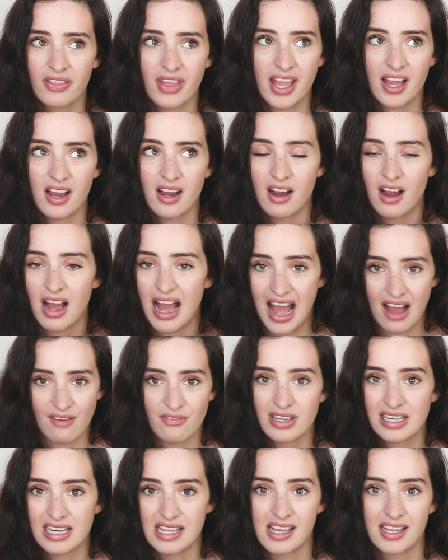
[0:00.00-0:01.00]
they are
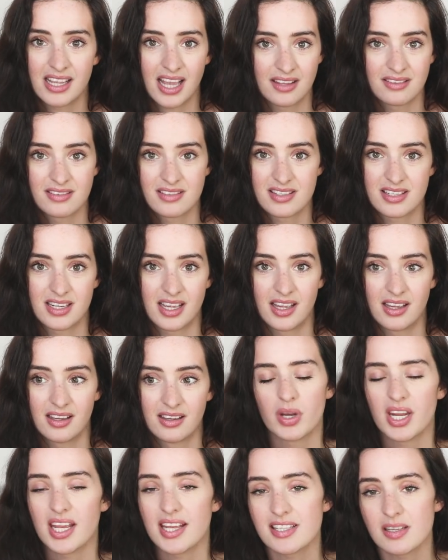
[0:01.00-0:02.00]
avidly against it.
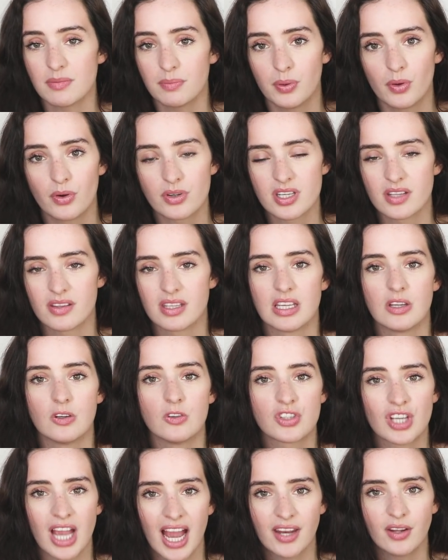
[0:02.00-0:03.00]
But it is important that you
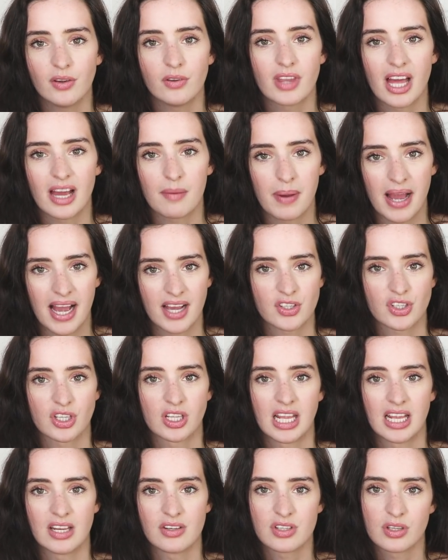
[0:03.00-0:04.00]
channel that
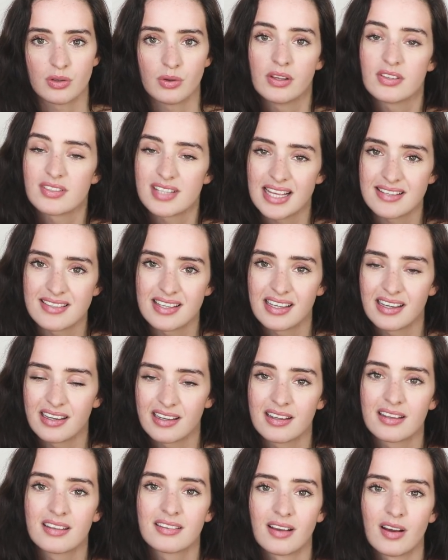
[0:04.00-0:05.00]
passion into setting
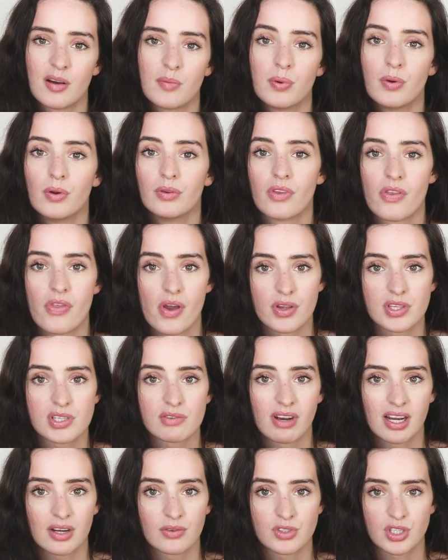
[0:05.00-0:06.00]
an example to those
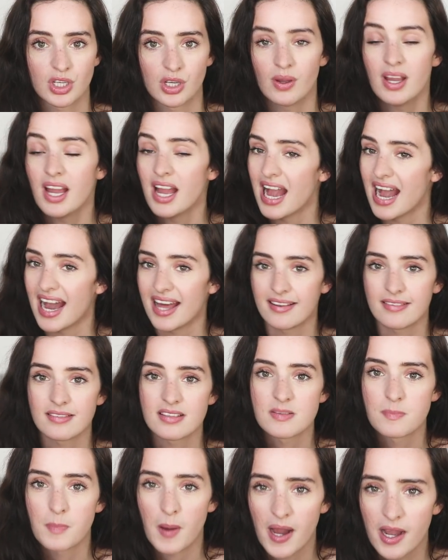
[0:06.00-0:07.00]
around you and
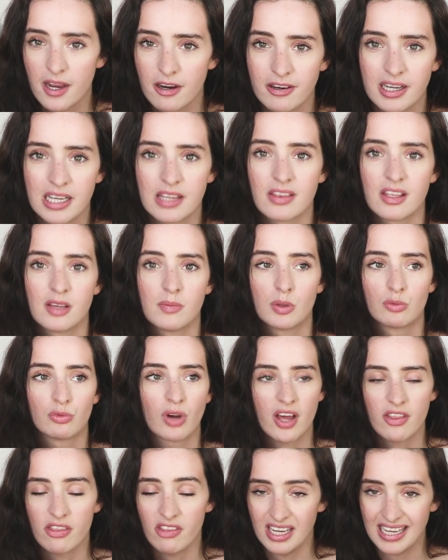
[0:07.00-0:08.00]
inspiring them
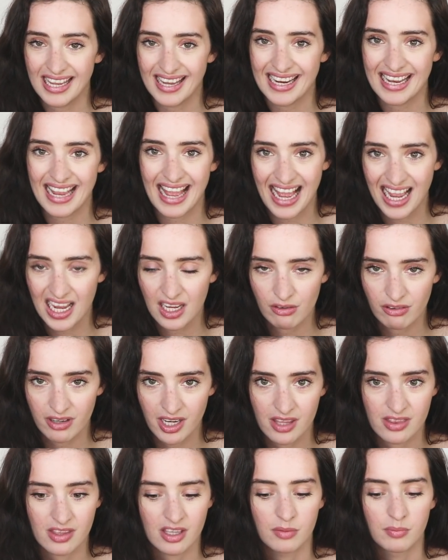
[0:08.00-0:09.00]
rather than getting
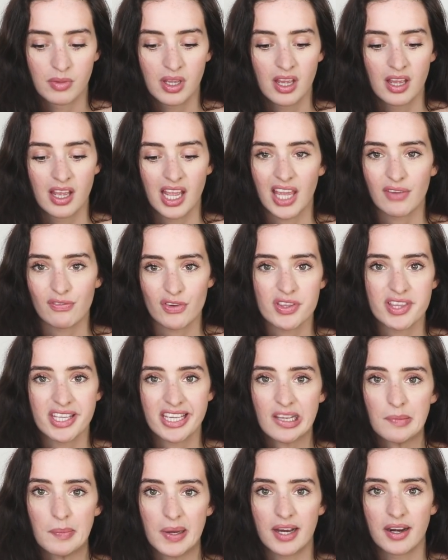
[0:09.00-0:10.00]
angry at them. If you
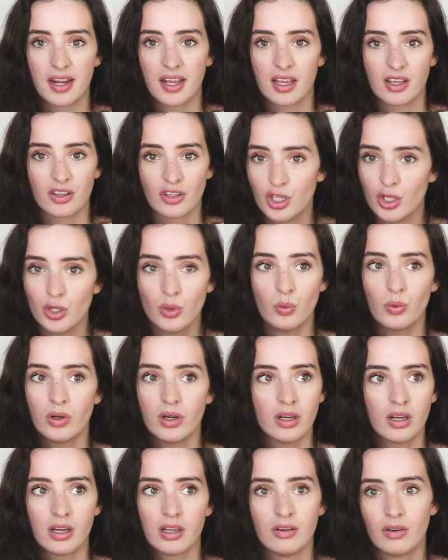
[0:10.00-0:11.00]
think about it, you
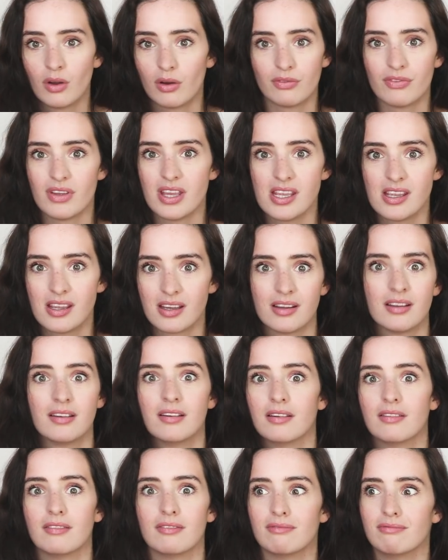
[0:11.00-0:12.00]
were not
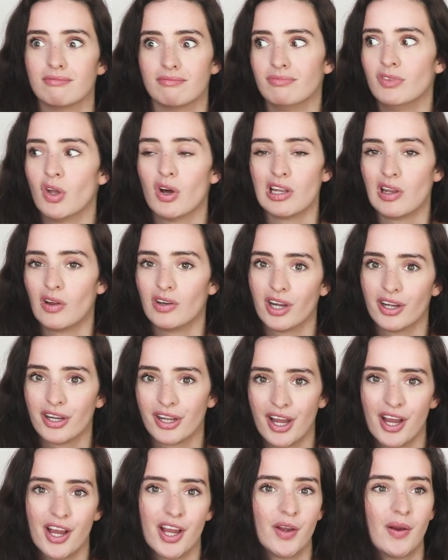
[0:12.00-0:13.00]
vegan not long
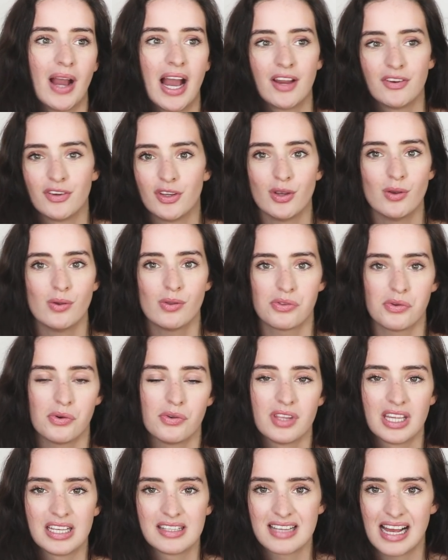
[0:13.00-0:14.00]
ago and you
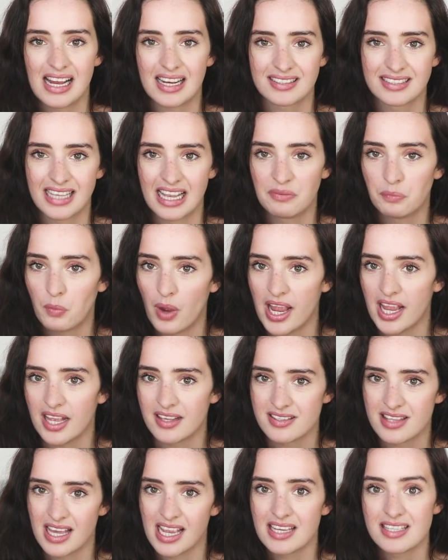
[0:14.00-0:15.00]
thought the exact same way
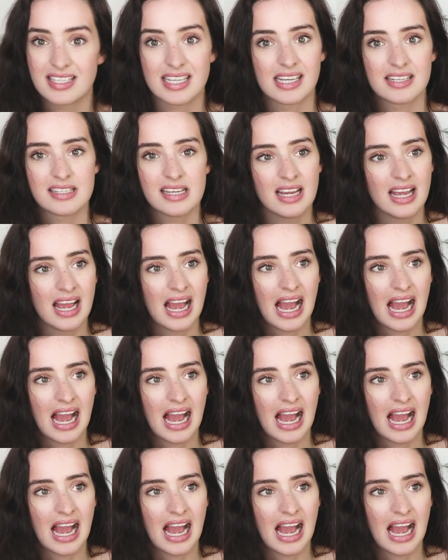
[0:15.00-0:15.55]
as they did.